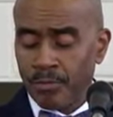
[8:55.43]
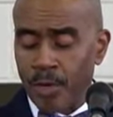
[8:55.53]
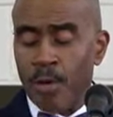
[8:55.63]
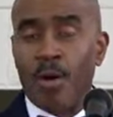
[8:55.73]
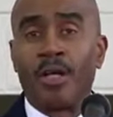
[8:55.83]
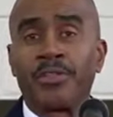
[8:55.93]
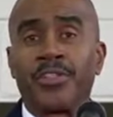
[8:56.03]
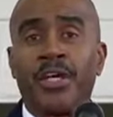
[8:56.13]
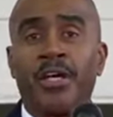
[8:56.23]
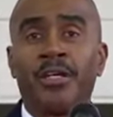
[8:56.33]
we want
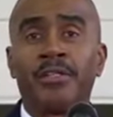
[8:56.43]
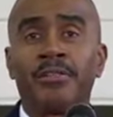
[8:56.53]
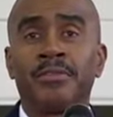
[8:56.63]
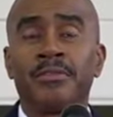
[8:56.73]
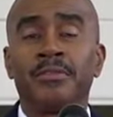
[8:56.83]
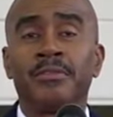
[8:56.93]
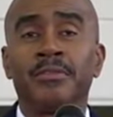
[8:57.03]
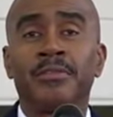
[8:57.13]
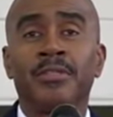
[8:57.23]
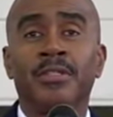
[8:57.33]
to
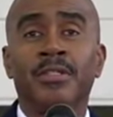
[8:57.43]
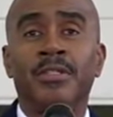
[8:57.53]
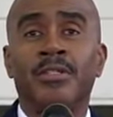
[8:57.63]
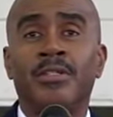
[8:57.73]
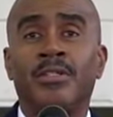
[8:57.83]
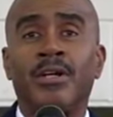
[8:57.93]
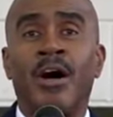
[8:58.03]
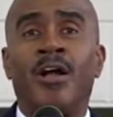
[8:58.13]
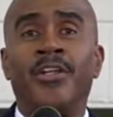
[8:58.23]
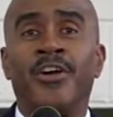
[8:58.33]

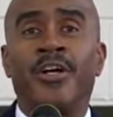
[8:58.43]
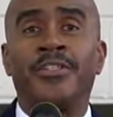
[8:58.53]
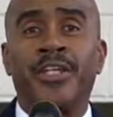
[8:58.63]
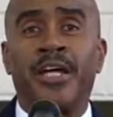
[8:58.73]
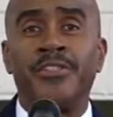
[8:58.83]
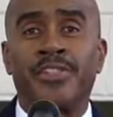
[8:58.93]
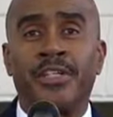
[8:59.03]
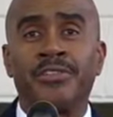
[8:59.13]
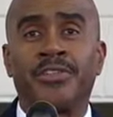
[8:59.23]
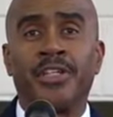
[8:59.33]
call your
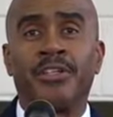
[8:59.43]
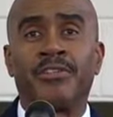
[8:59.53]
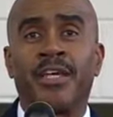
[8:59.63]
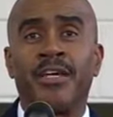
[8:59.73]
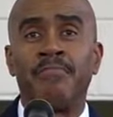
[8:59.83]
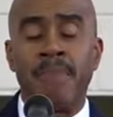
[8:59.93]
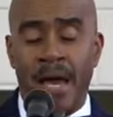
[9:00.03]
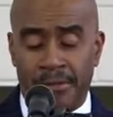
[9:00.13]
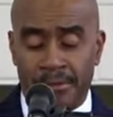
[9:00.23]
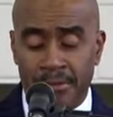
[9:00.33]
attention to the
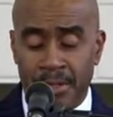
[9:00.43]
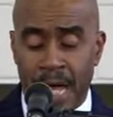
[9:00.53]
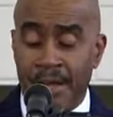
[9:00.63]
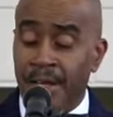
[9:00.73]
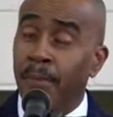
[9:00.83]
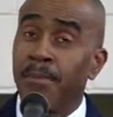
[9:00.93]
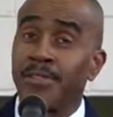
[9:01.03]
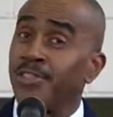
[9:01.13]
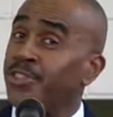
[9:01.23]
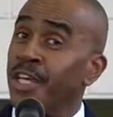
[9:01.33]
amount, and numbers
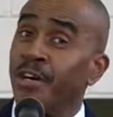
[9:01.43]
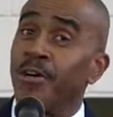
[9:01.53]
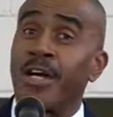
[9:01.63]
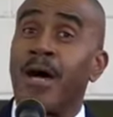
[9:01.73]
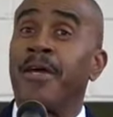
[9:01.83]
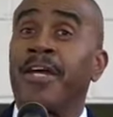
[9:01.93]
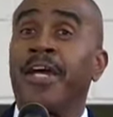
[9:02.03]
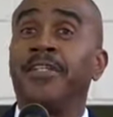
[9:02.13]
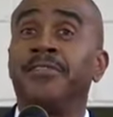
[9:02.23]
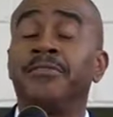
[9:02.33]
are still coming
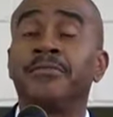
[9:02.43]
in.